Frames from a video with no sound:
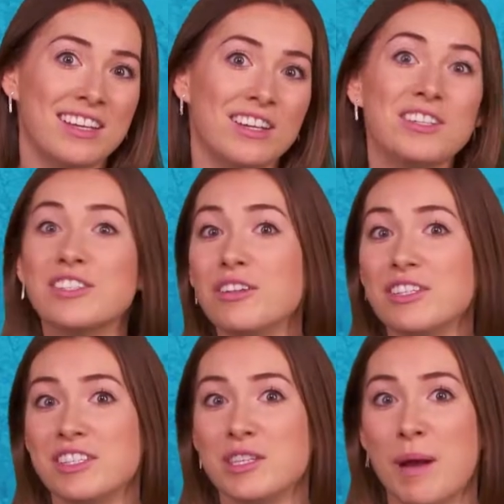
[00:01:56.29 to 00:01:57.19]

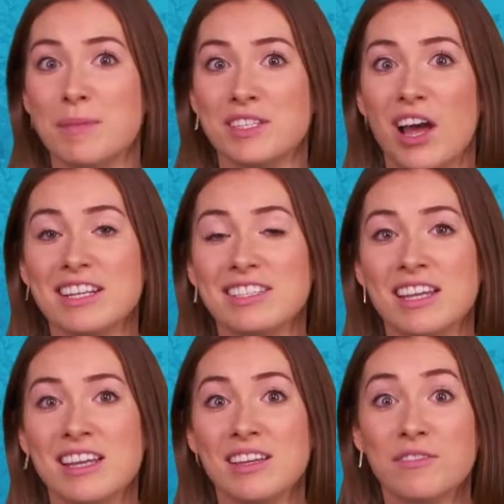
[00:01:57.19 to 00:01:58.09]
consultancy websites,
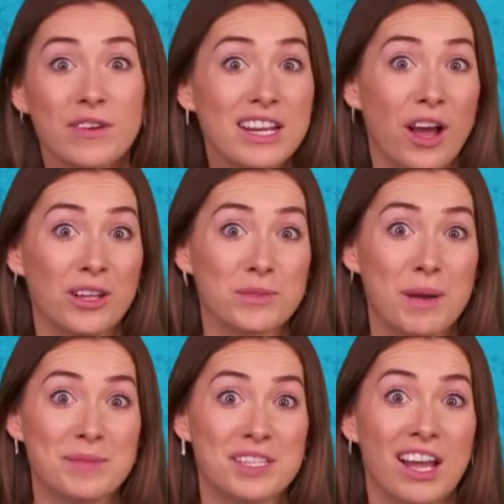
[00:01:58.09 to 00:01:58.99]
freelance
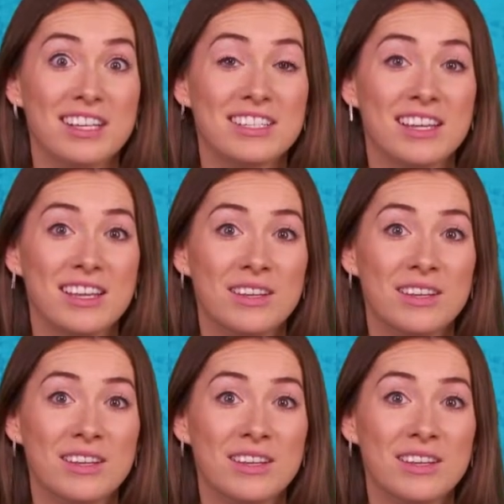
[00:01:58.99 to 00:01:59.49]
websites,